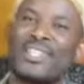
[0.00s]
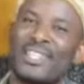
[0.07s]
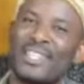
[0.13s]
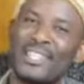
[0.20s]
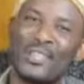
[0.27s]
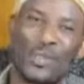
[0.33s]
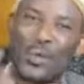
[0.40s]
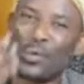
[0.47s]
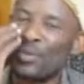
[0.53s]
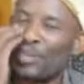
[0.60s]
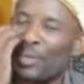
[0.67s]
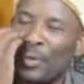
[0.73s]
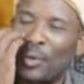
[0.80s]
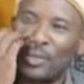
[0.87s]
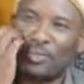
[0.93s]
This whole
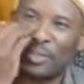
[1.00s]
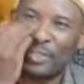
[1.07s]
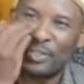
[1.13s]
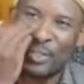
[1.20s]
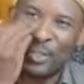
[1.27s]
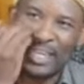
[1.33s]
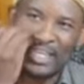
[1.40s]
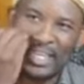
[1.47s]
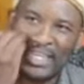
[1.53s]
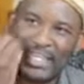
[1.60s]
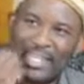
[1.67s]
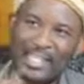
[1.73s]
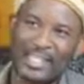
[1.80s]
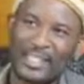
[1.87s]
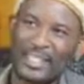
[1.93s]
thing got me so
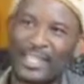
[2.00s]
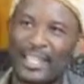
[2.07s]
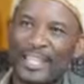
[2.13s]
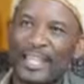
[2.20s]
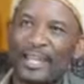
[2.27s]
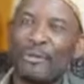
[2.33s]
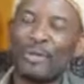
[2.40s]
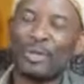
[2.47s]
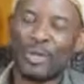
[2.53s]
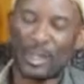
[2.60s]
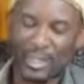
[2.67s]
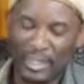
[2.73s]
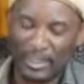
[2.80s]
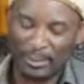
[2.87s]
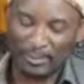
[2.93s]
excited,
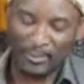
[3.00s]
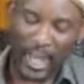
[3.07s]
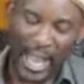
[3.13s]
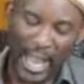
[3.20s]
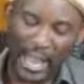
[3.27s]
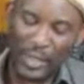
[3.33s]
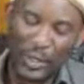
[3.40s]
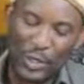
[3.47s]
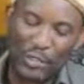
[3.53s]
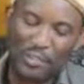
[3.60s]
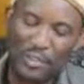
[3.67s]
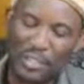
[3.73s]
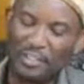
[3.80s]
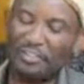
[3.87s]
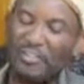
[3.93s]
because I know
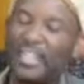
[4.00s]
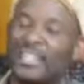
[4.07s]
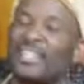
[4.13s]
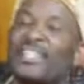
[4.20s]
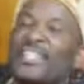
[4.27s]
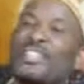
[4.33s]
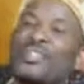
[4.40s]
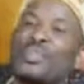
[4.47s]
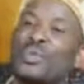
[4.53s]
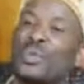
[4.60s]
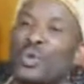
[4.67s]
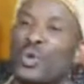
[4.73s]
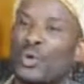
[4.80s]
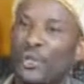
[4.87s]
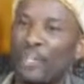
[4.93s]
for the fact, as you
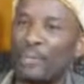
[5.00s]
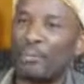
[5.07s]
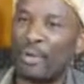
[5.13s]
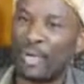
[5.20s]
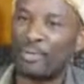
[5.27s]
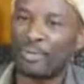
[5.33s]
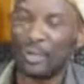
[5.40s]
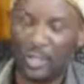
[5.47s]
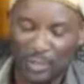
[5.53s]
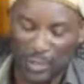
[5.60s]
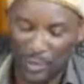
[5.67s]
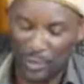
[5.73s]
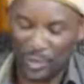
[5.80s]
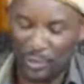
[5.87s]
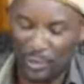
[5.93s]
go with the Bible, as
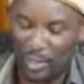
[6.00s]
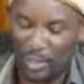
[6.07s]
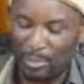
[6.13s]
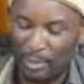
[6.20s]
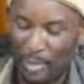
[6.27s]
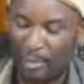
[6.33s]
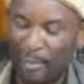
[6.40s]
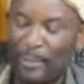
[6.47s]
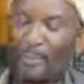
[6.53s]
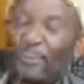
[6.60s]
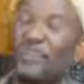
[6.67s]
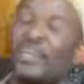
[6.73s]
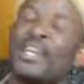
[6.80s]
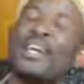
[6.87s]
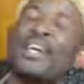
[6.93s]
you read with the Bible,
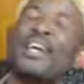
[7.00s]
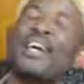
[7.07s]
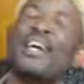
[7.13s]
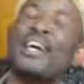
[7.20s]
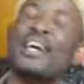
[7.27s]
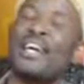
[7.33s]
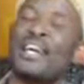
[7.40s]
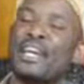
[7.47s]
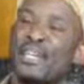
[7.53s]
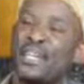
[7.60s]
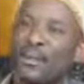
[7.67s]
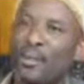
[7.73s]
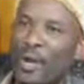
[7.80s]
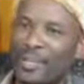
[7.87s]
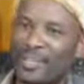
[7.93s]

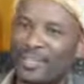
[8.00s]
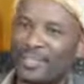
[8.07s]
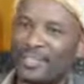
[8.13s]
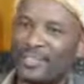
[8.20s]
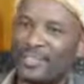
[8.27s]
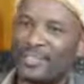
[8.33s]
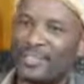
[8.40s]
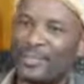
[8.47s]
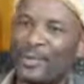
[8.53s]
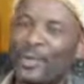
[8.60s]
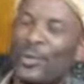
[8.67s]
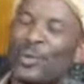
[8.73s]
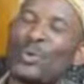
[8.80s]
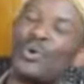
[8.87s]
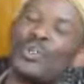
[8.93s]
anyone
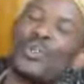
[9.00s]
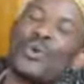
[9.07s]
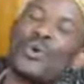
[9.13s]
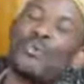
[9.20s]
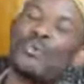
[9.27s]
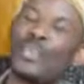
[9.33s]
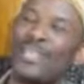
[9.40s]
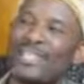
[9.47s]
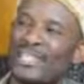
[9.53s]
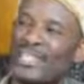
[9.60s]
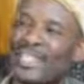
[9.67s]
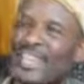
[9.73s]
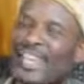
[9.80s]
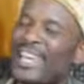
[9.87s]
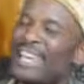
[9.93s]
who's oppressed,
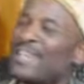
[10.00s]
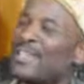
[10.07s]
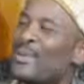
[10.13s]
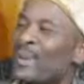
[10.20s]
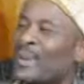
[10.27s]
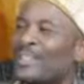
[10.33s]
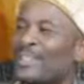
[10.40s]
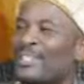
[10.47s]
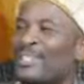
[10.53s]
anyone